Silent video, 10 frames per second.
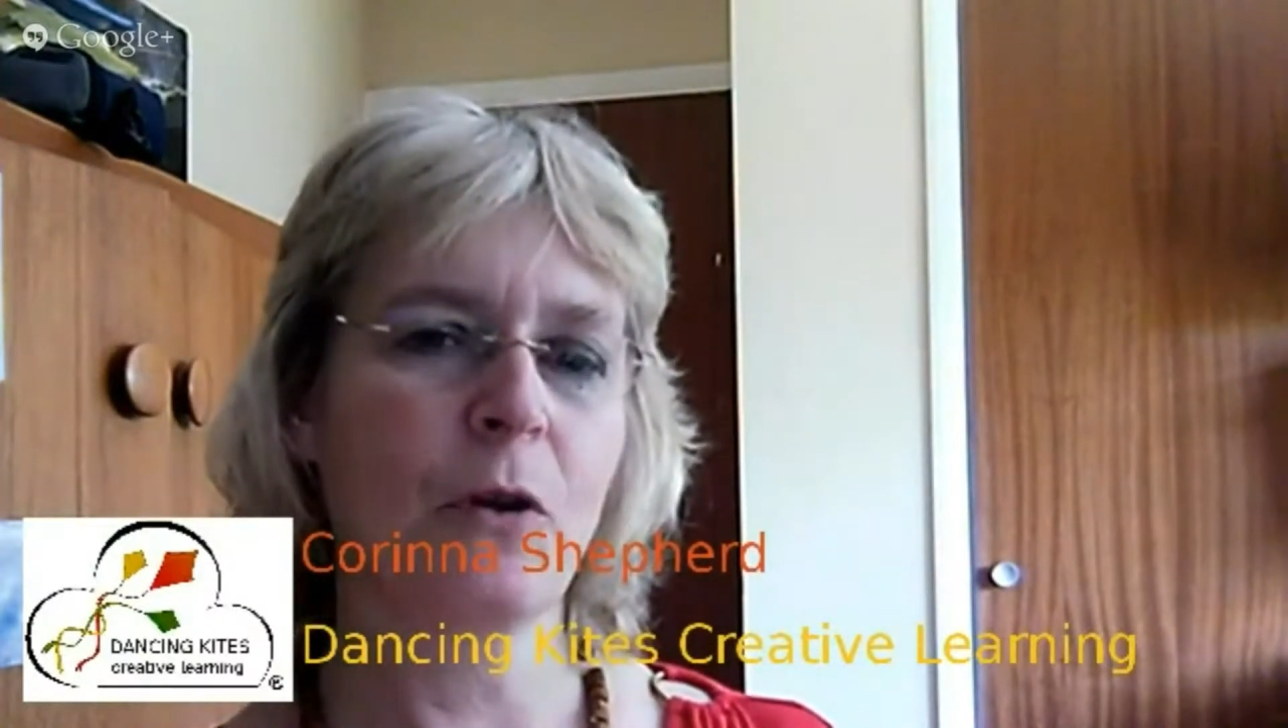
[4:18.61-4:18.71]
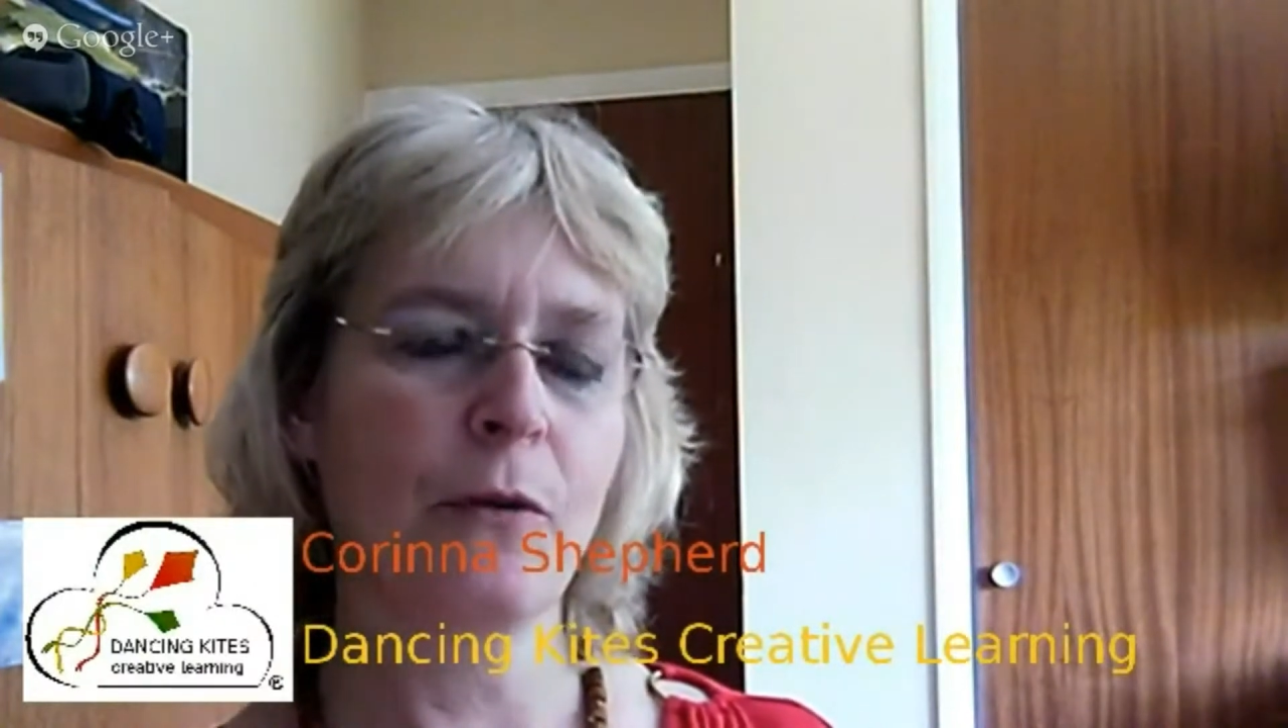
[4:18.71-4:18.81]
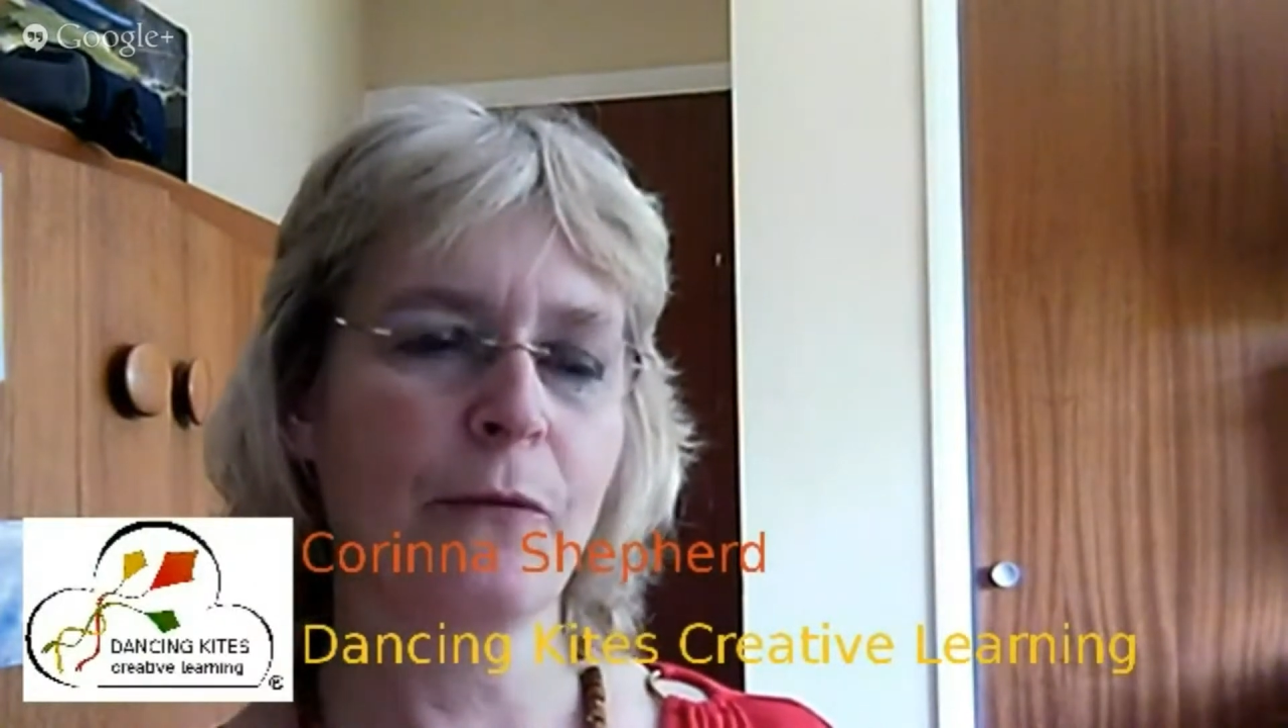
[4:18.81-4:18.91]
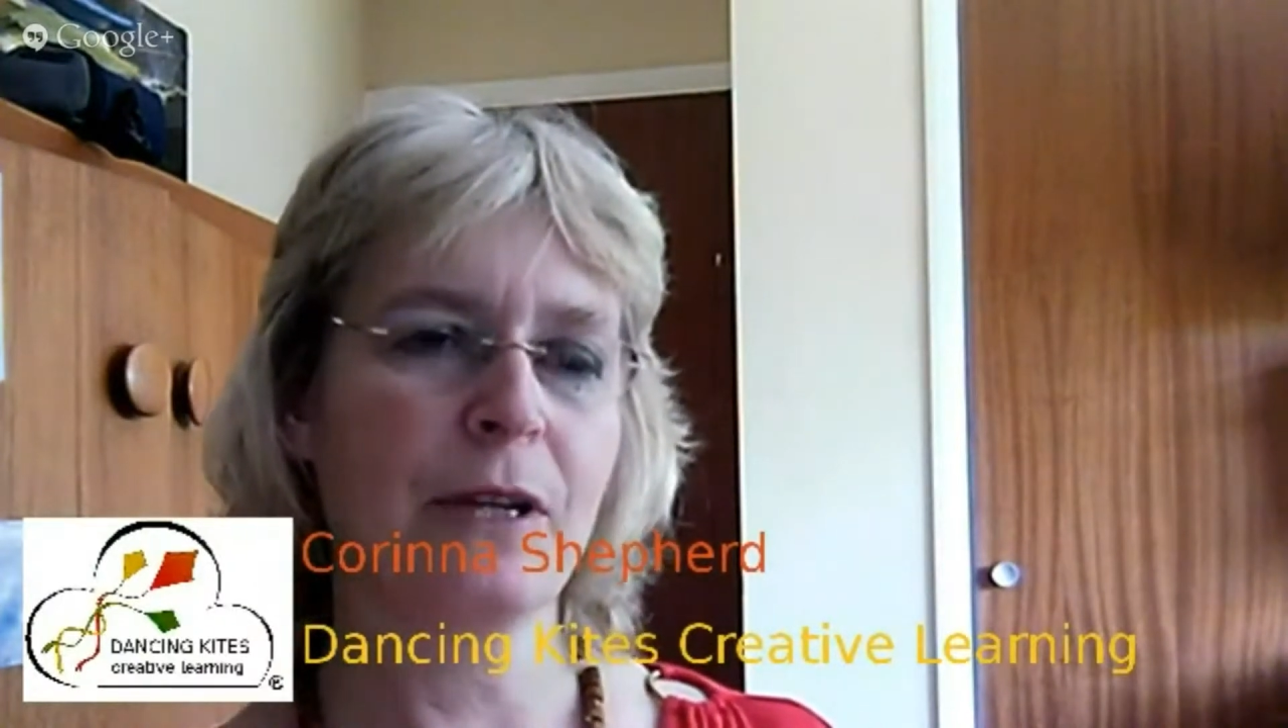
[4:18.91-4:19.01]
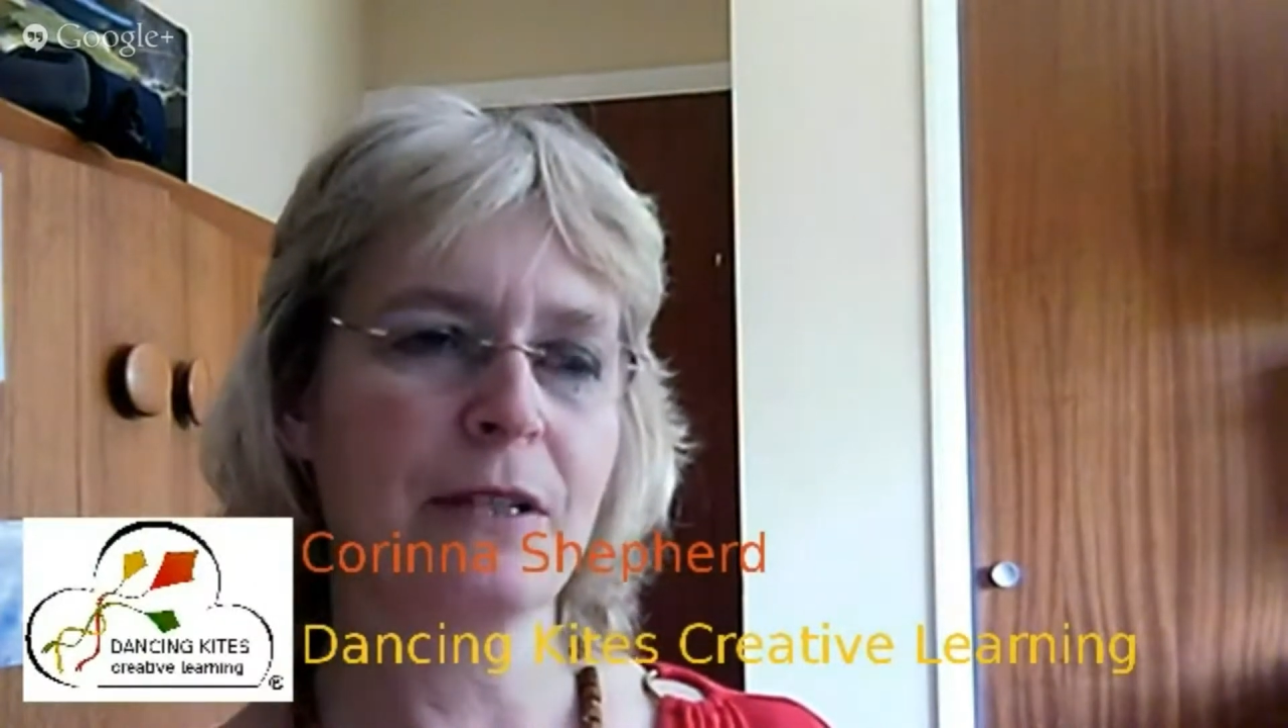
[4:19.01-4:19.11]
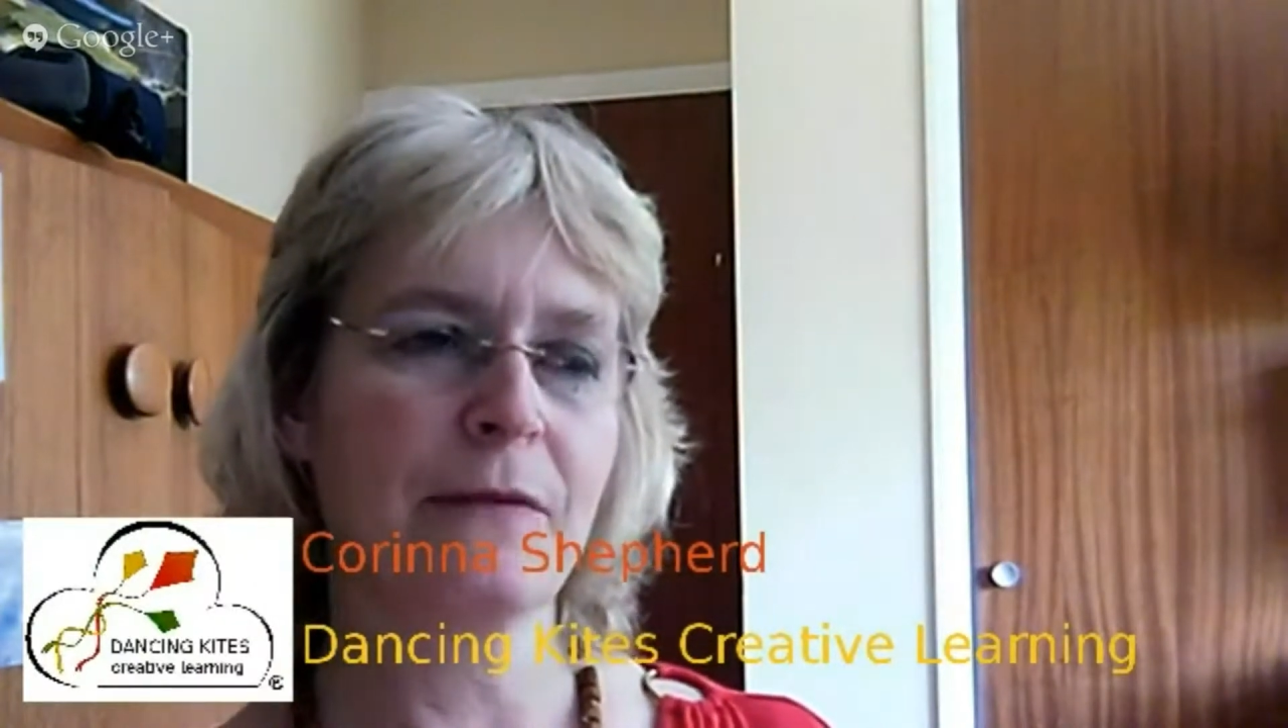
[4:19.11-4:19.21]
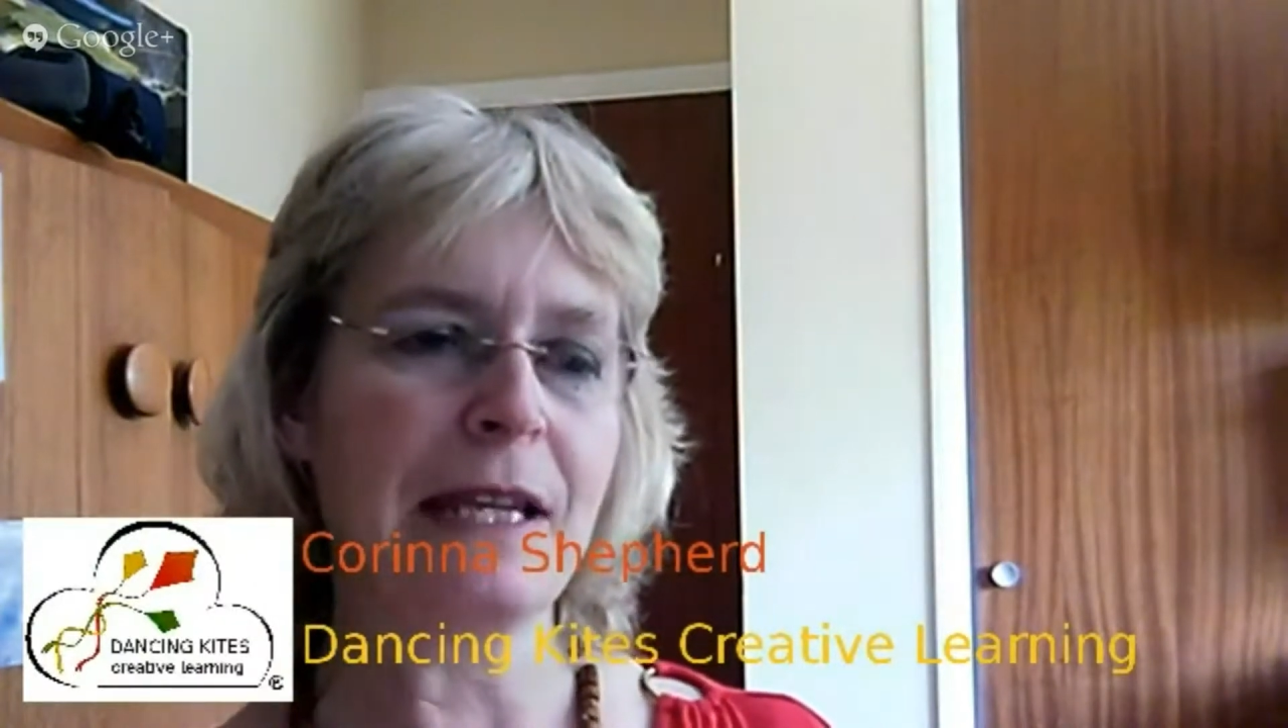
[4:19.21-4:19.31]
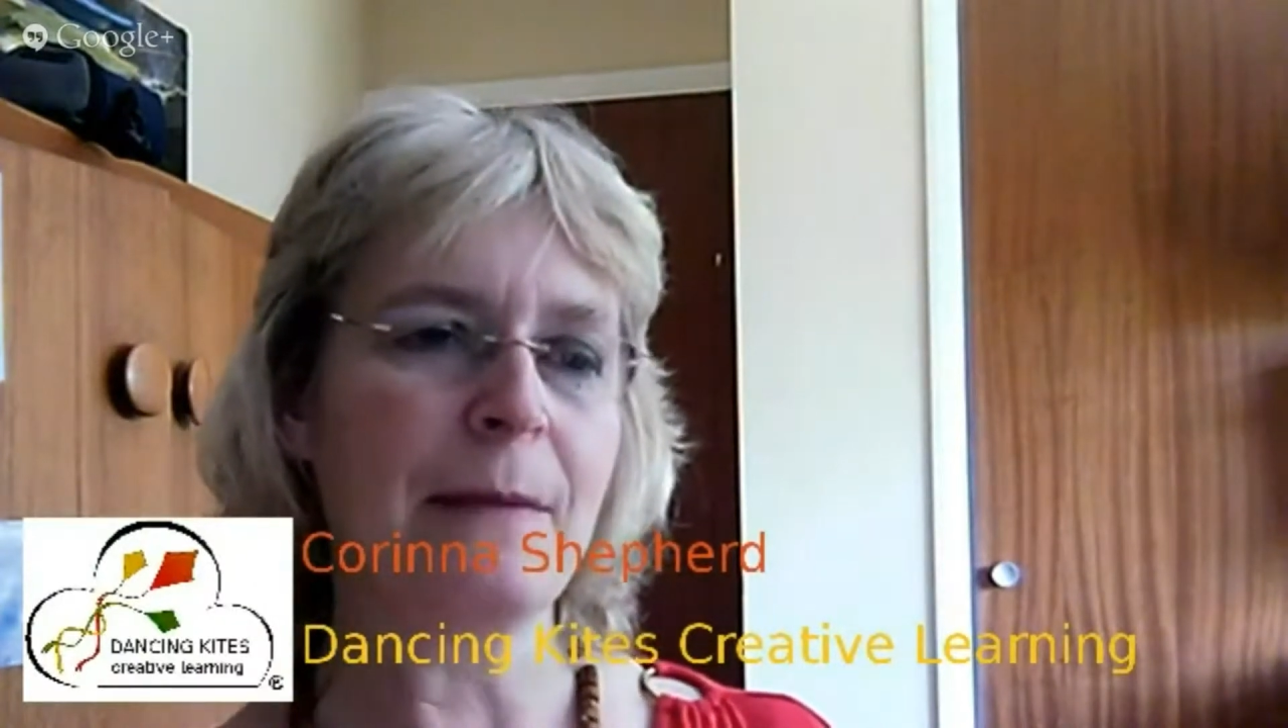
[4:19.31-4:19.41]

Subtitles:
offerings of